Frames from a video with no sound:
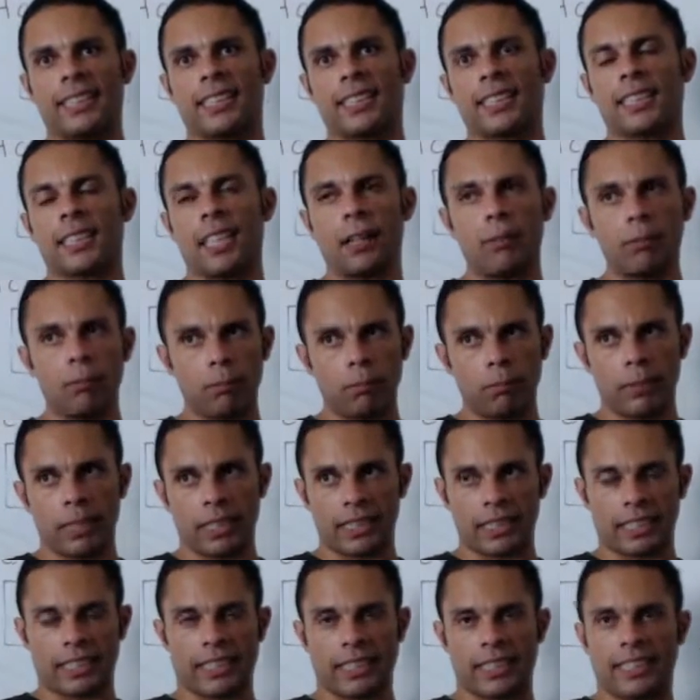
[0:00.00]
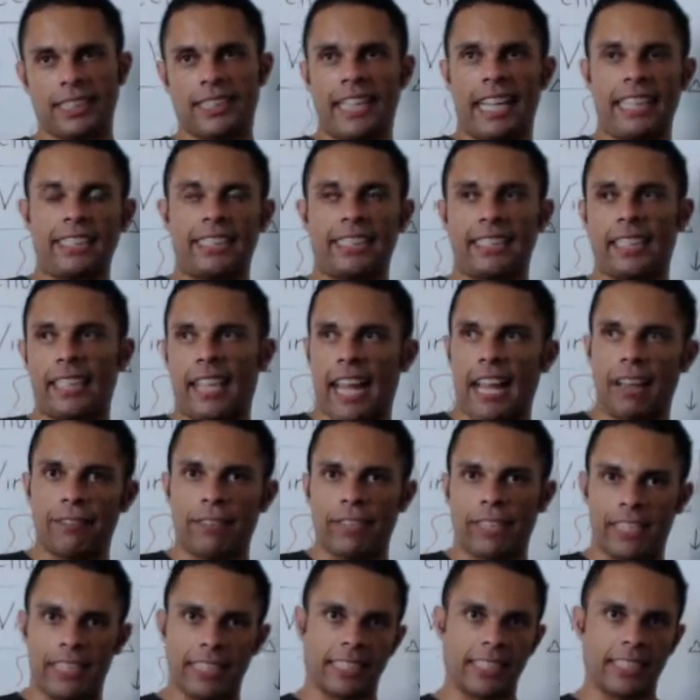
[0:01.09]
some suggestion and
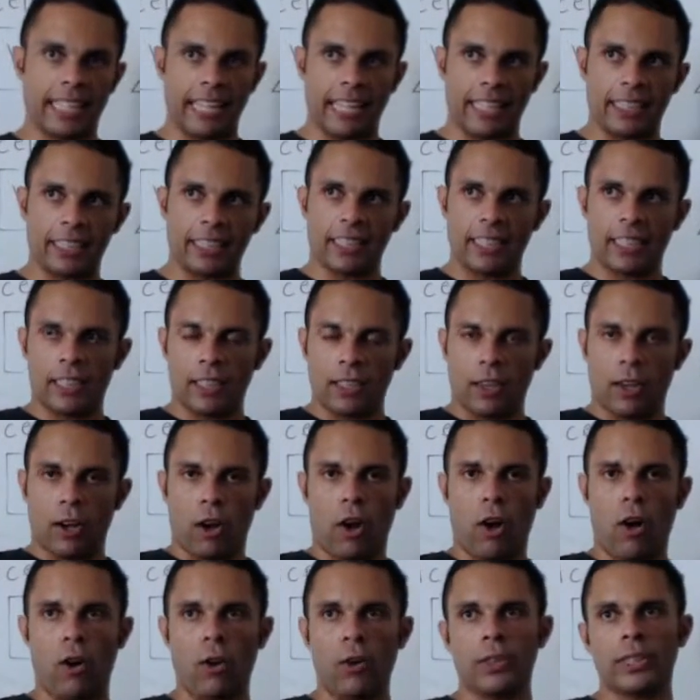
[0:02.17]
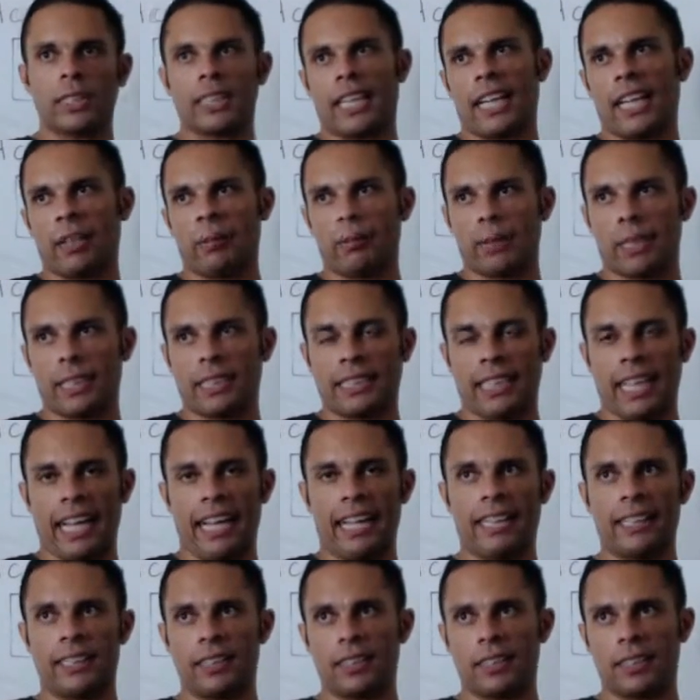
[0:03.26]
evidence that Alzheimer's
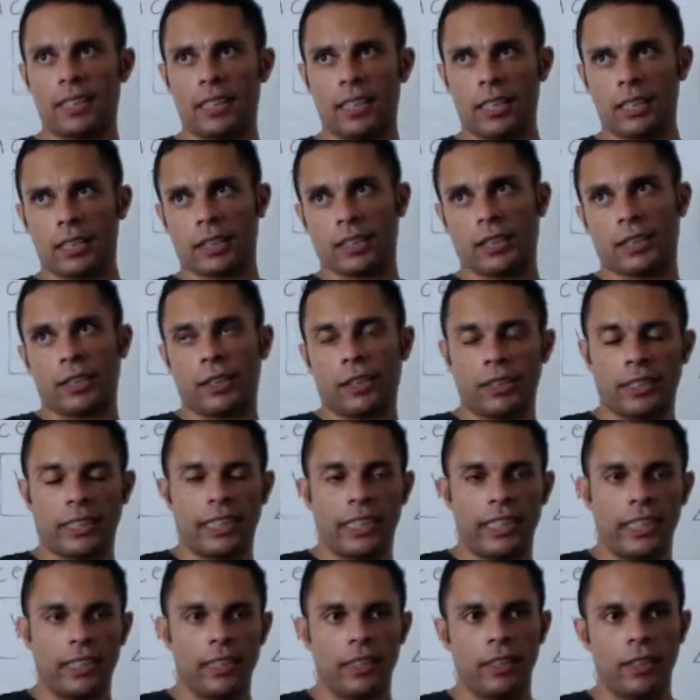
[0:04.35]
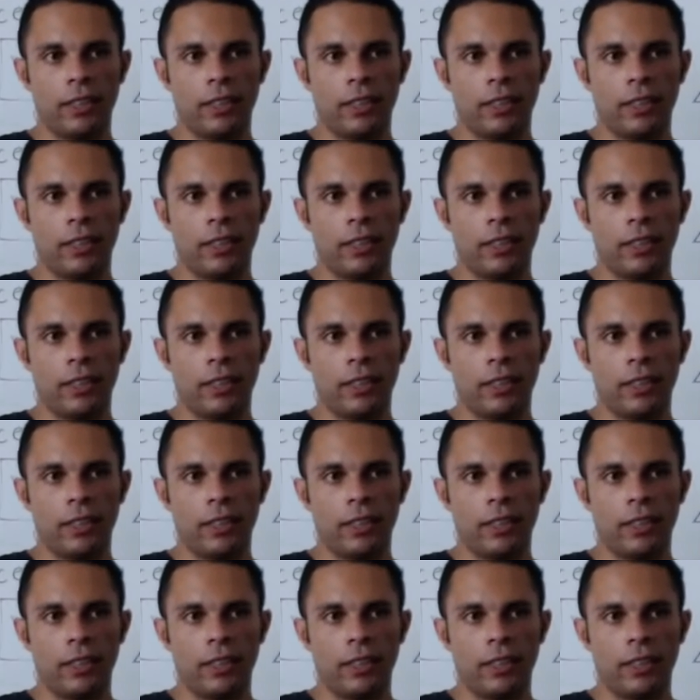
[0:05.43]
and certain